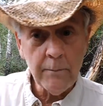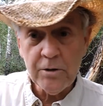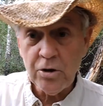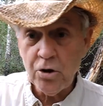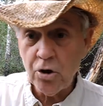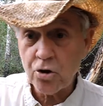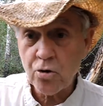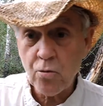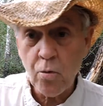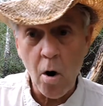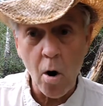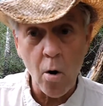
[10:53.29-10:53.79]

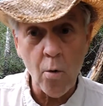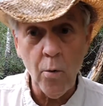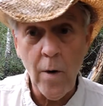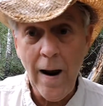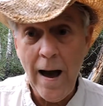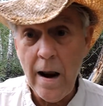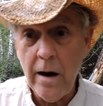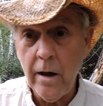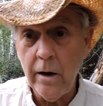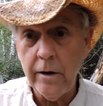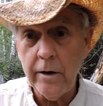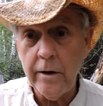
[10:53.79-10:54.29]
Just crawl
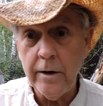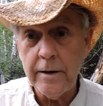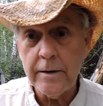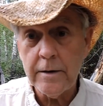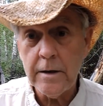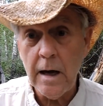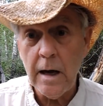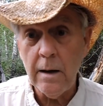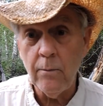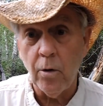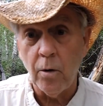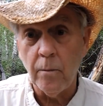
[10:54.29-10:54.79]
right under the
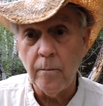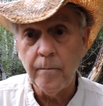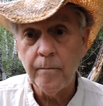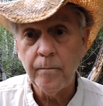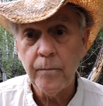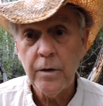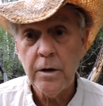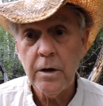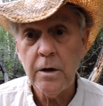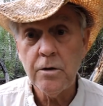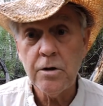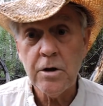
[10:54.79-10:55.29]
table
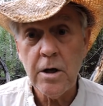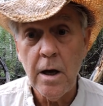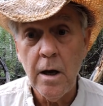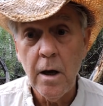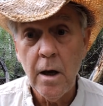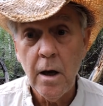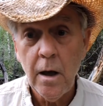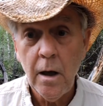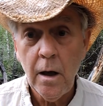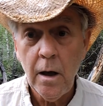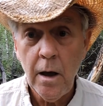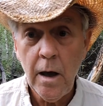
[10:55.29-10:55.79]
and say,
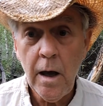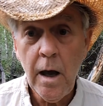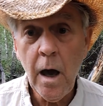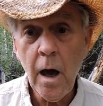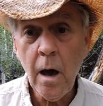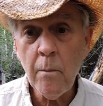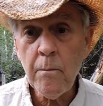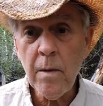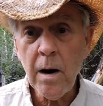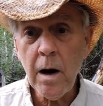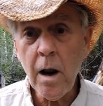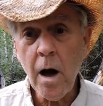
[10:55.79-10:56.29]

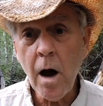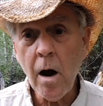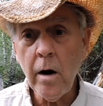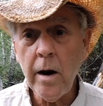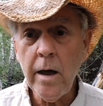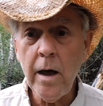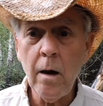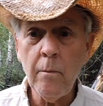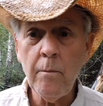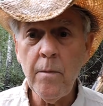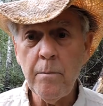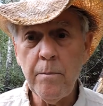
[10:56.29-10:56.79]
help me, Lord,
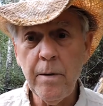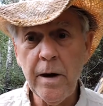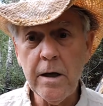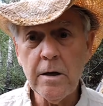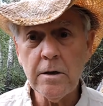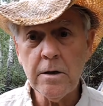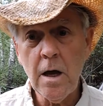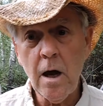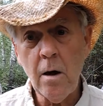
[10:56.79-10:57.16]
help me, please.